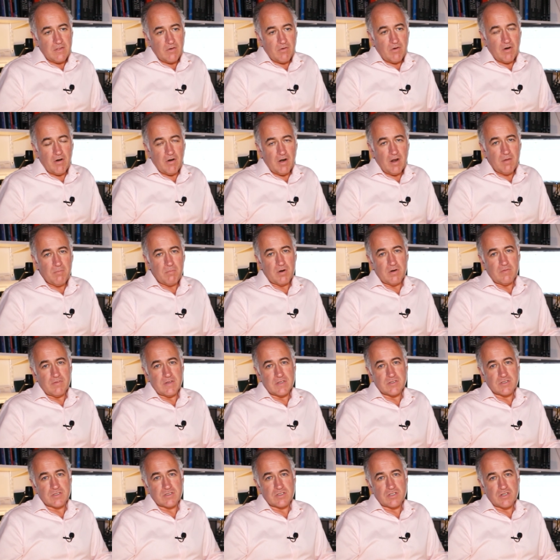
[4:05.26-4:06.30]
there are a number of
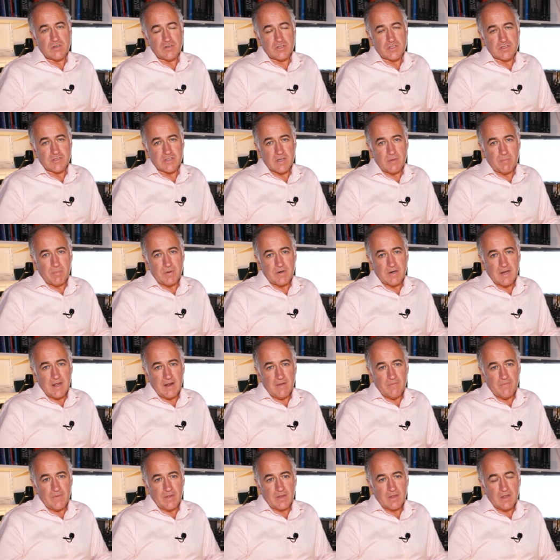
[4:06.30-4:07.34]
institutions up and
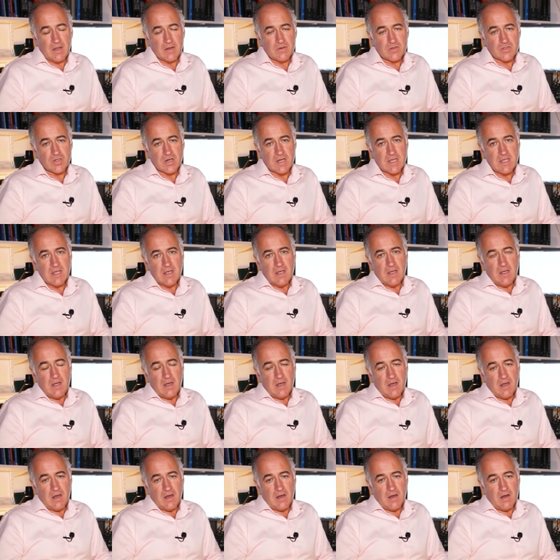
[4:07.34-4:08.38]
down the country.
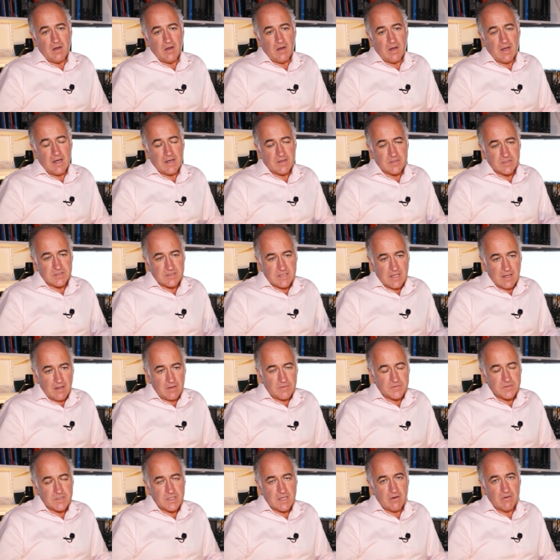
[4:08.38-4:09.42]

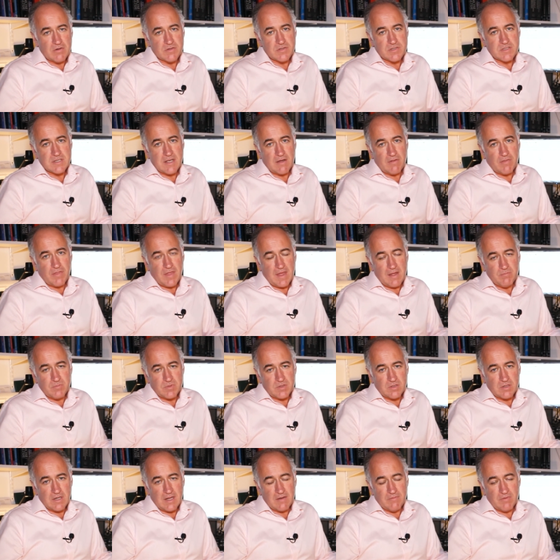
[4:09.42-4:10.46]
Ourselves here in
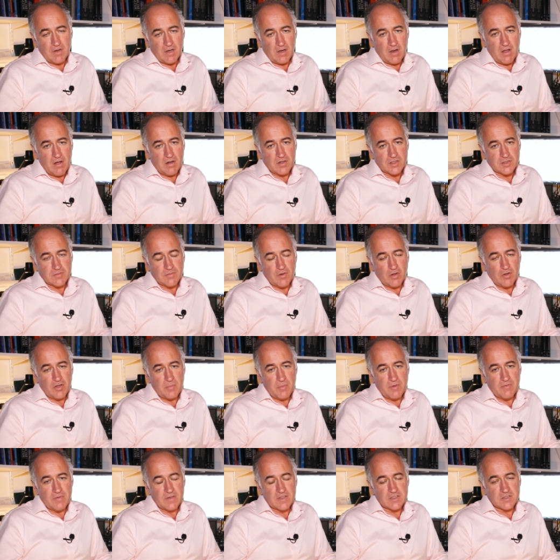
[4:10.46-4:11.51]
Southampton have a large
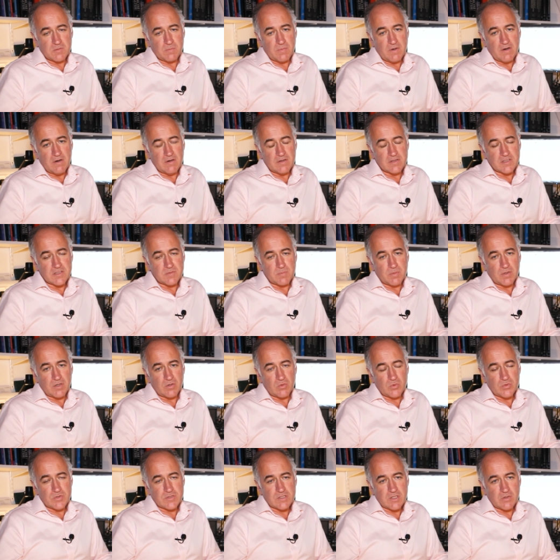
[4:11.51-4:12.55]
volume of experience, but
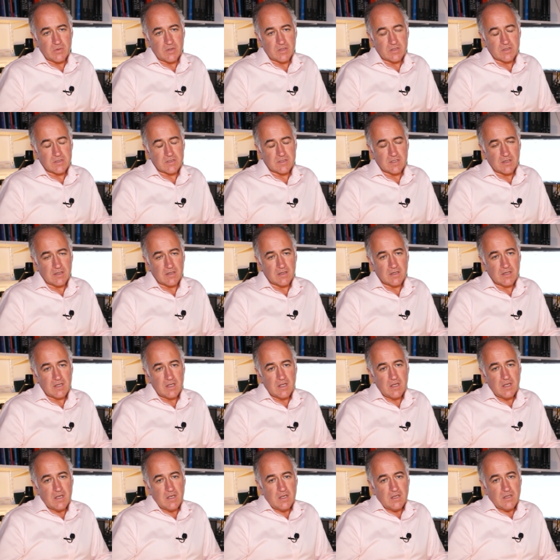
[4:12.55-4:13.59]
also at
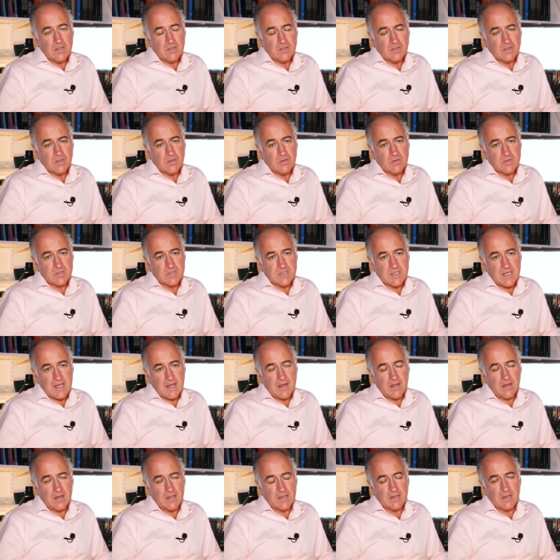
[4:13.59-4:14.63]

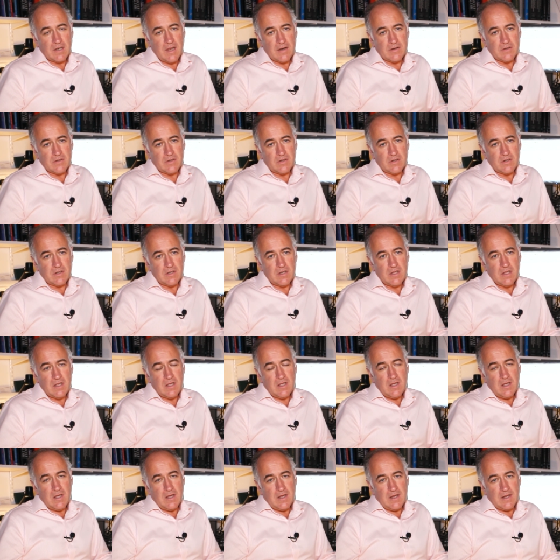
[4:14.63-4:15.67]
UCL in London,
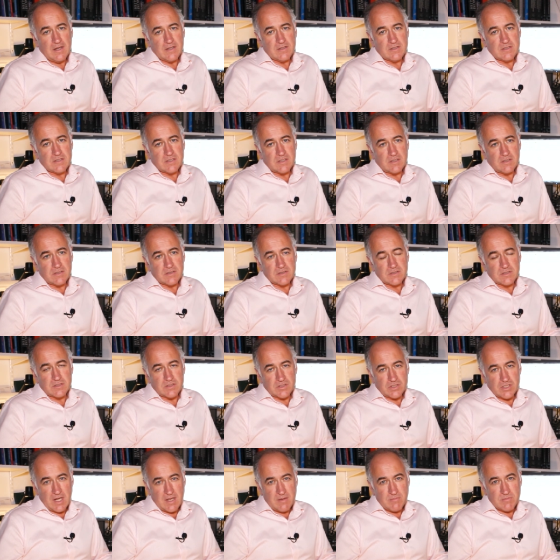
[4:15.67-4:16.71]
at
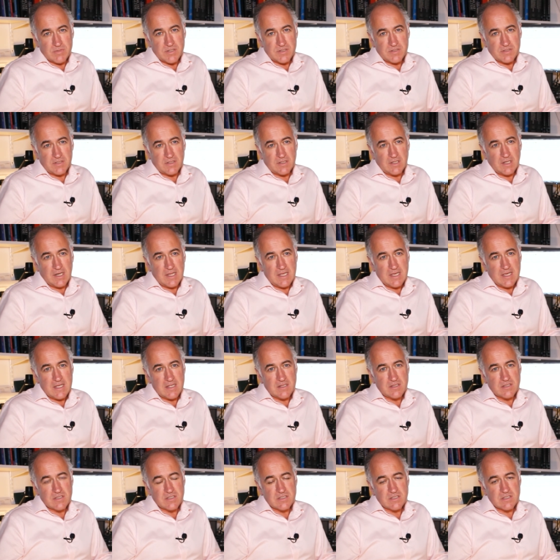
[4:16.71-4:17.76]
St James's in
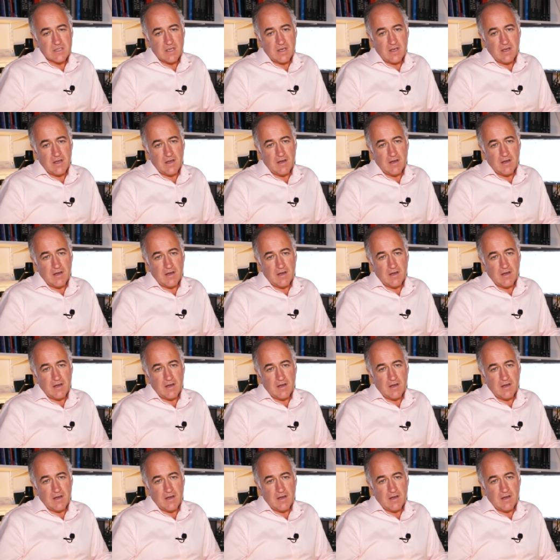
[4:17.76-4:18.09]
Leeds,